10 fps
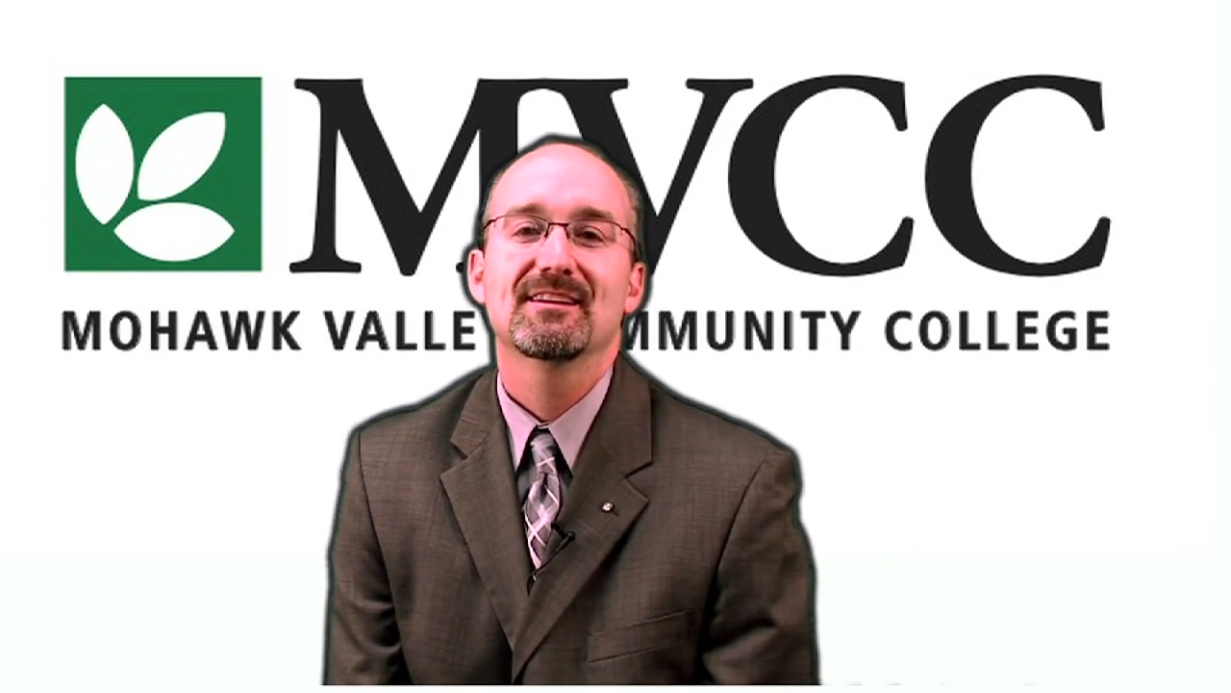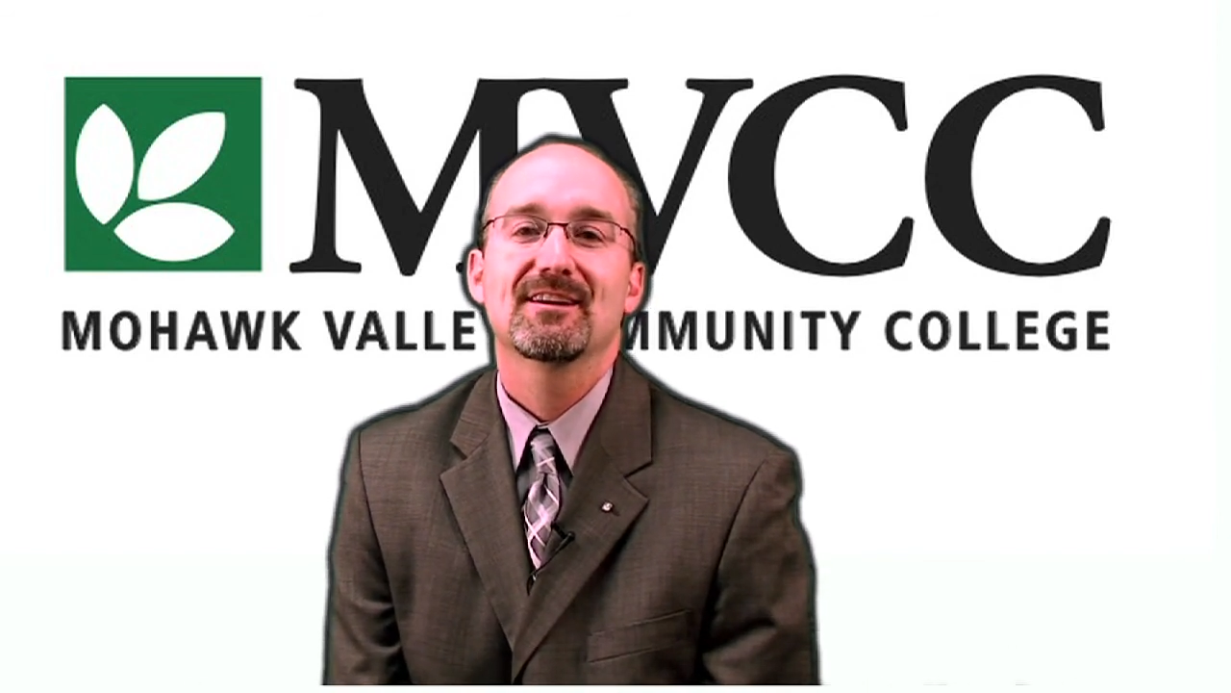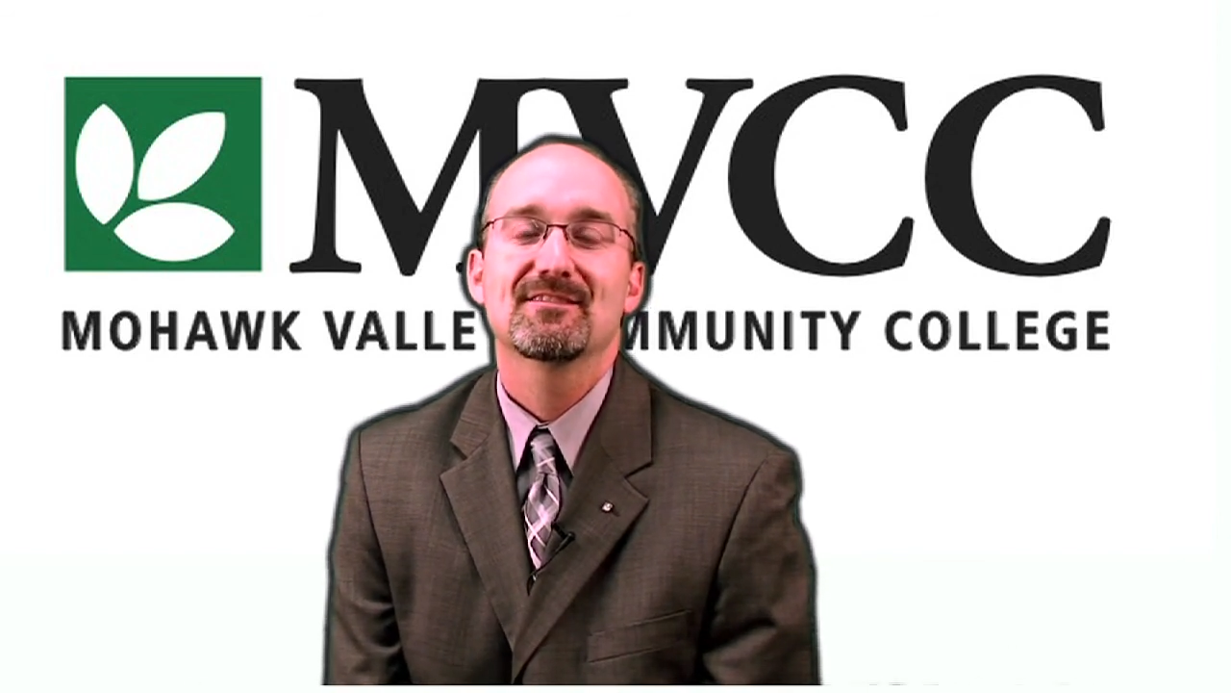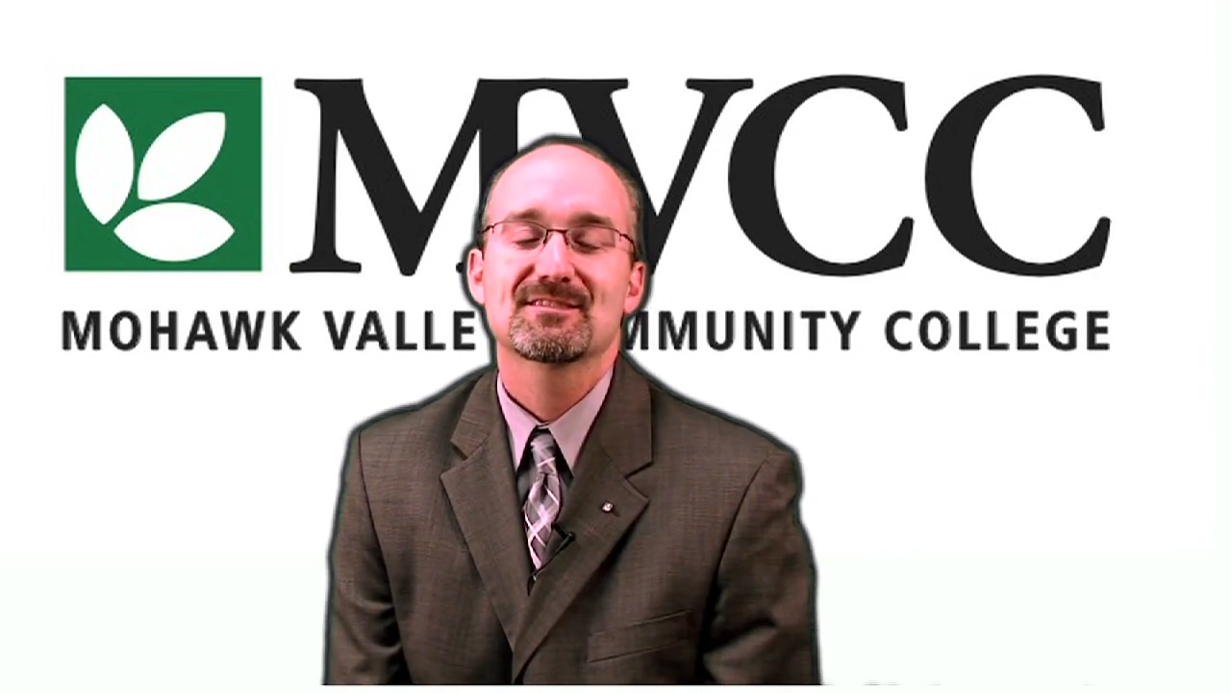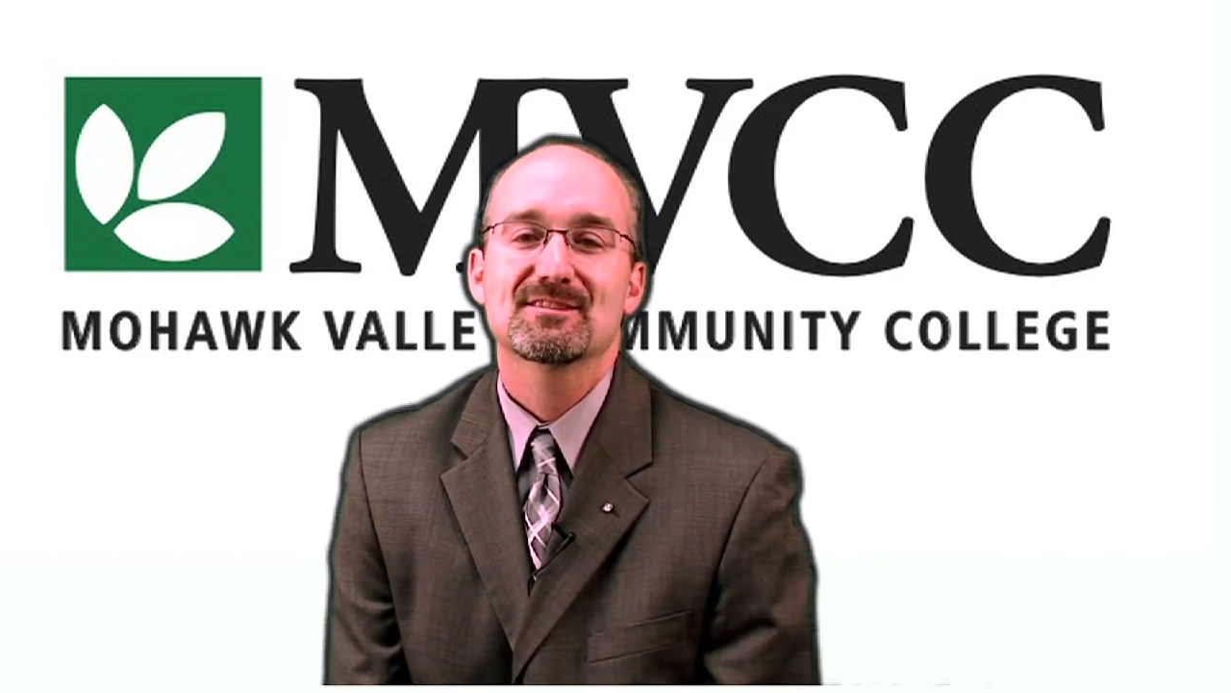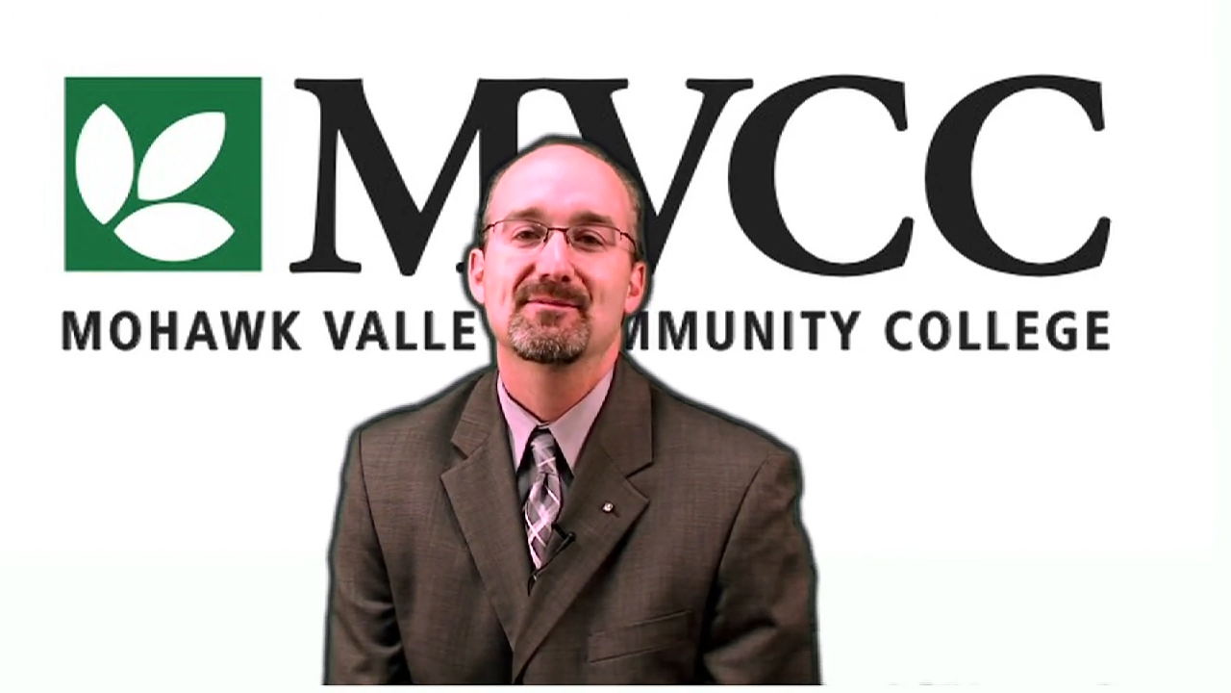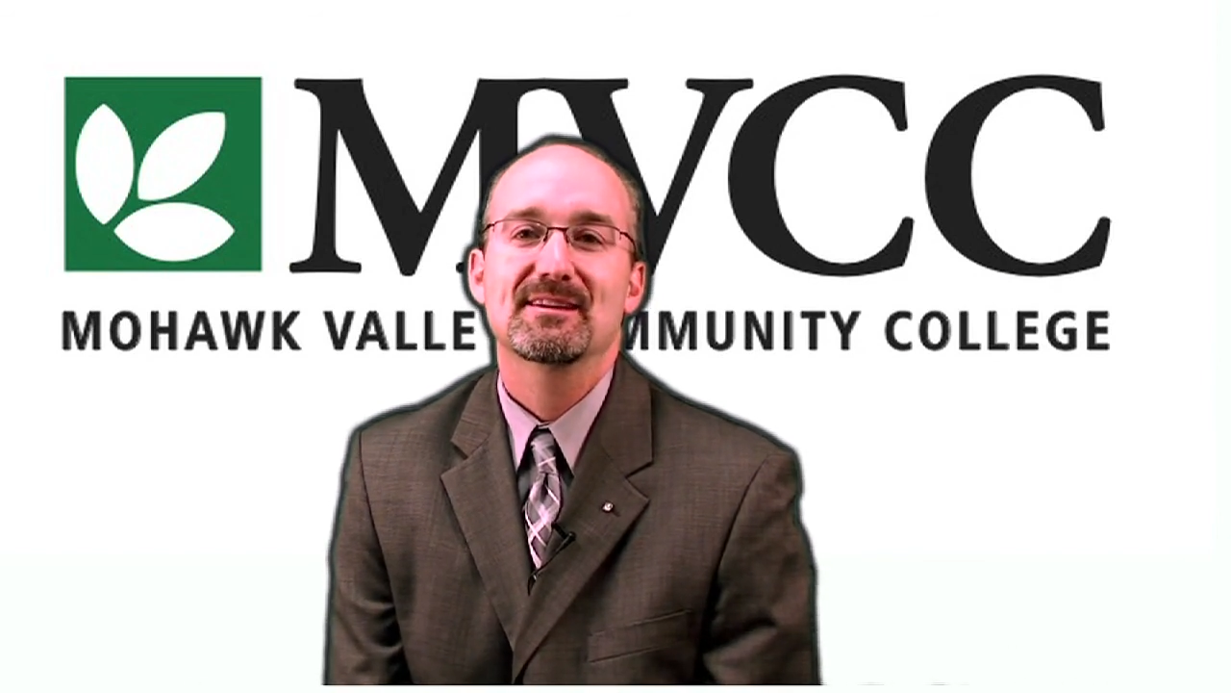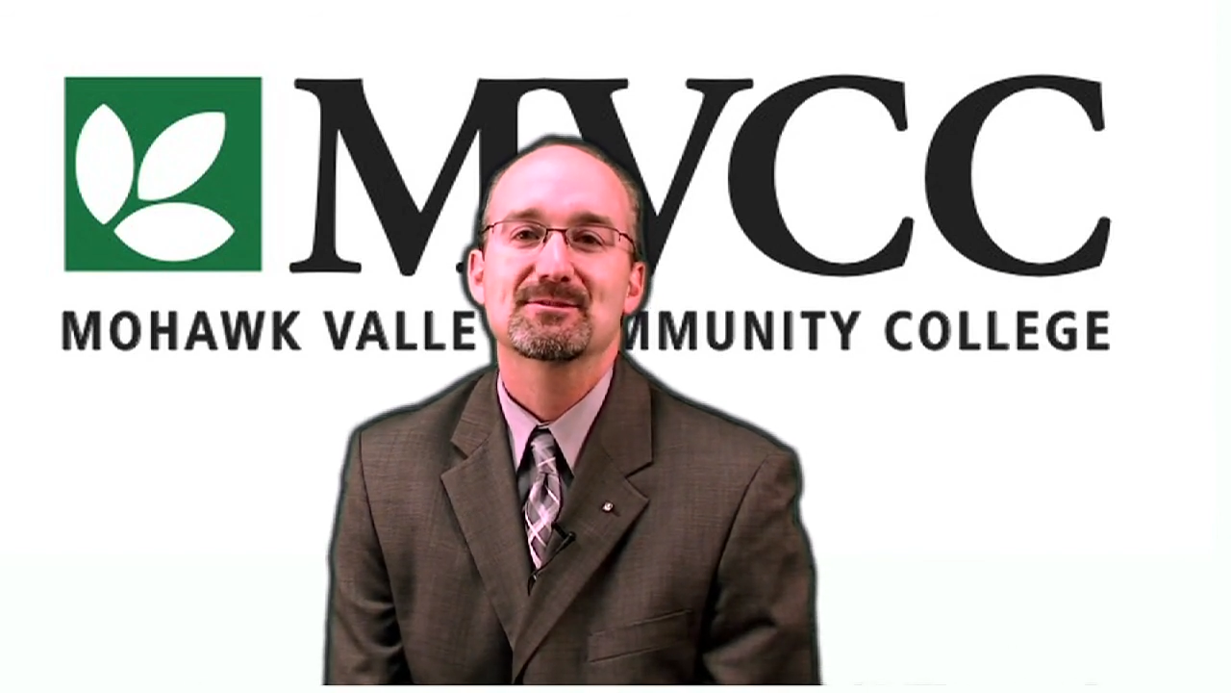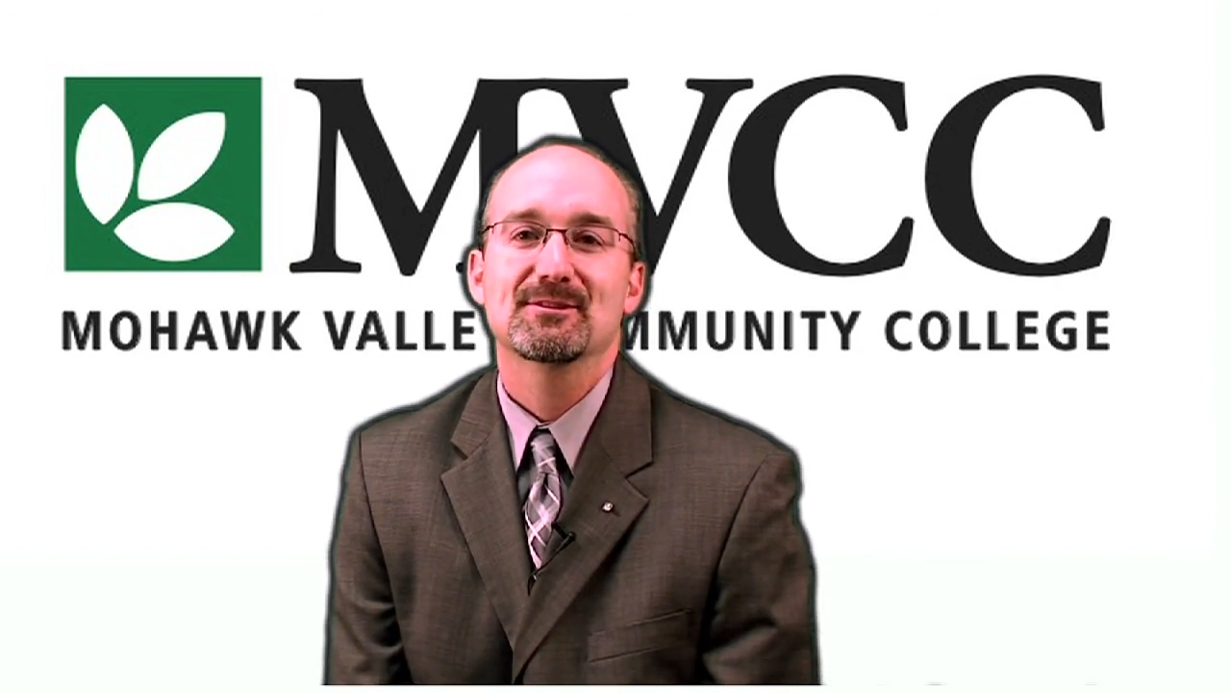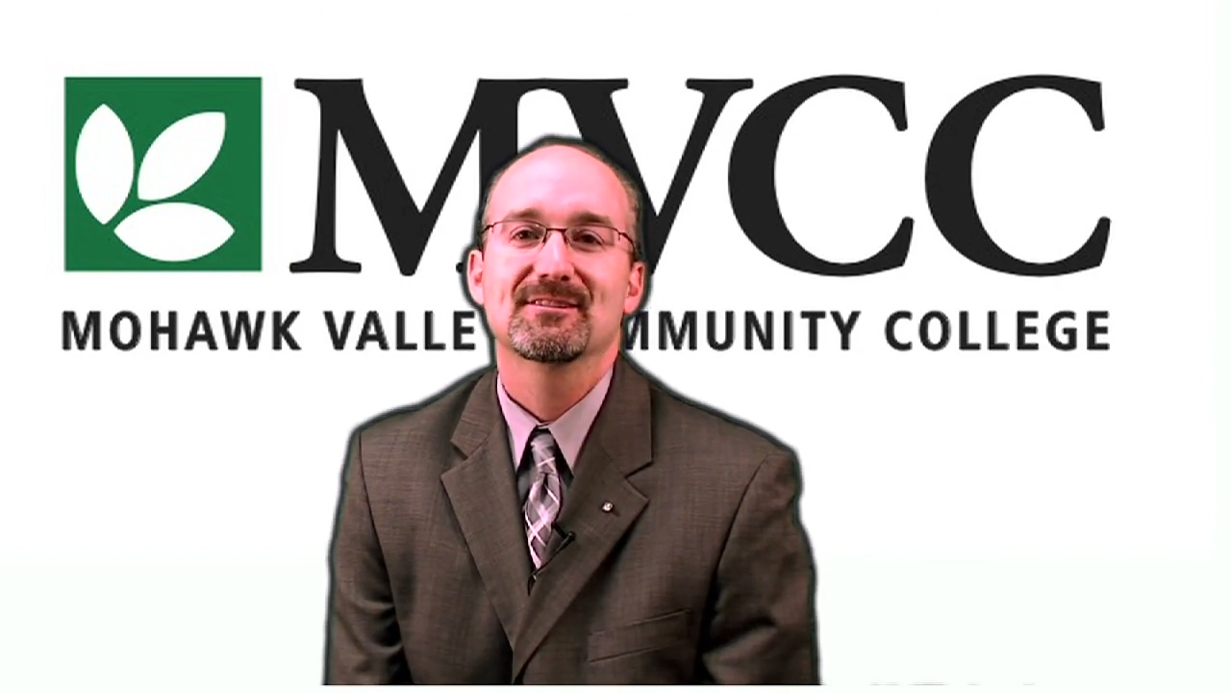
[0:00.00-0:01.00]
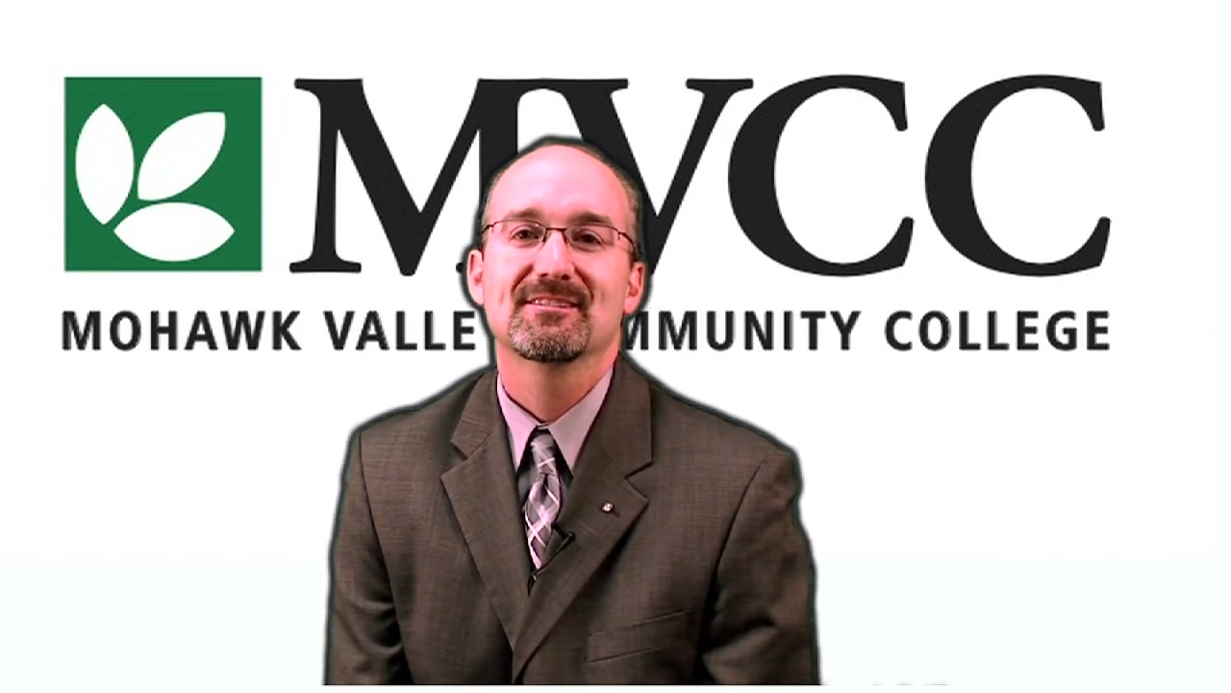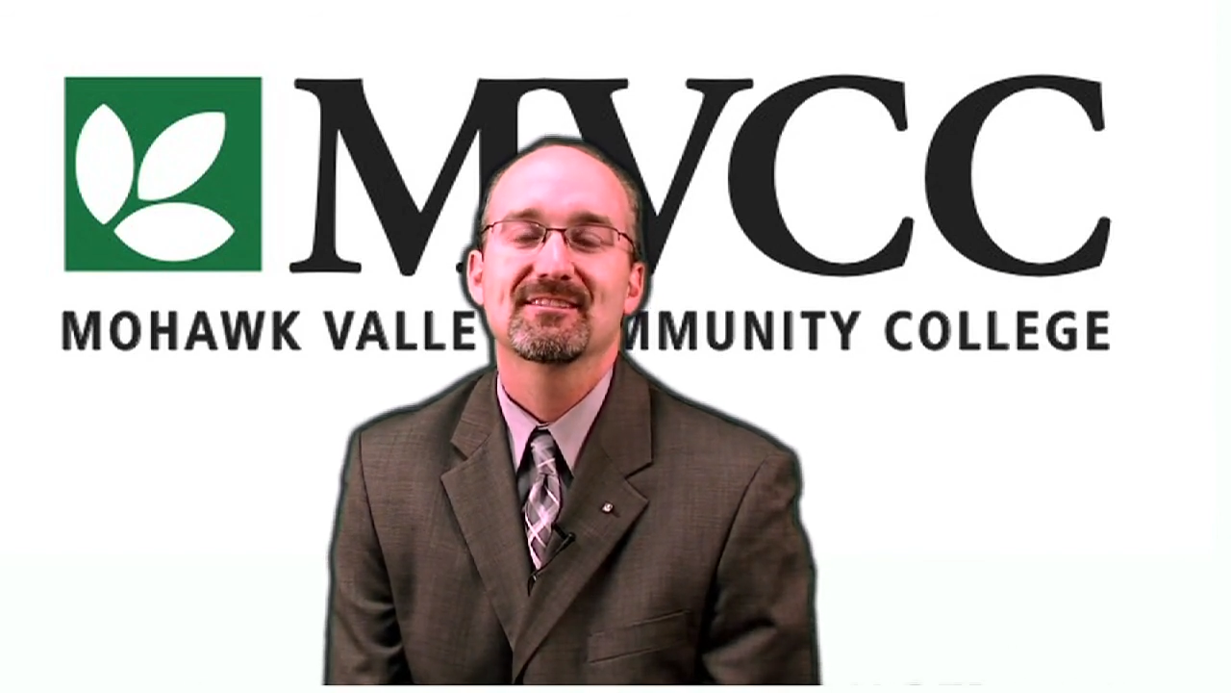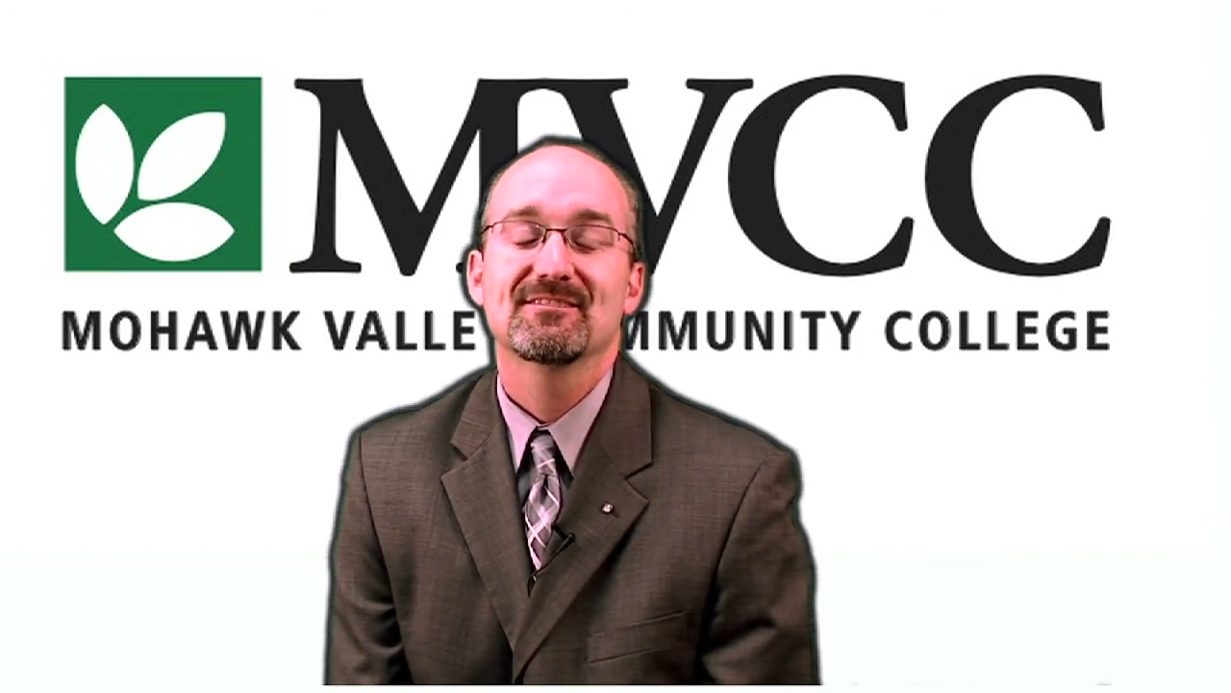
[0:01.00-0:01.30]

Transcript: of the semester,